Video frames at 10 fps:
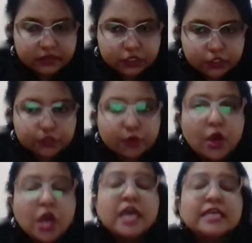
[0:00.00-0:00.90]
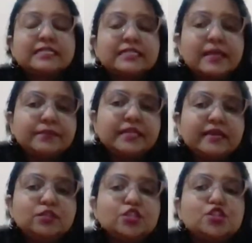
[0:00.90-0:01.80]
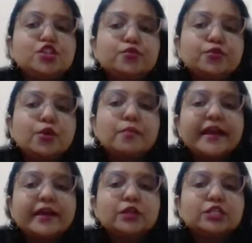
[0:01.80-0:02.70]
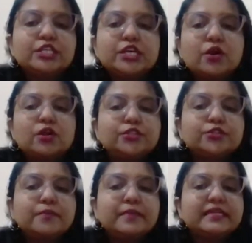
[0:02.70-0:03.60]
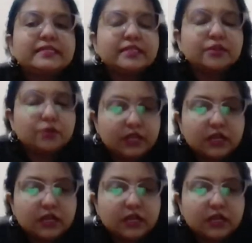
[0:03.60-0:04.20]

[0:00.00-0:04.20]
So sometimes neurobiology also plays a role.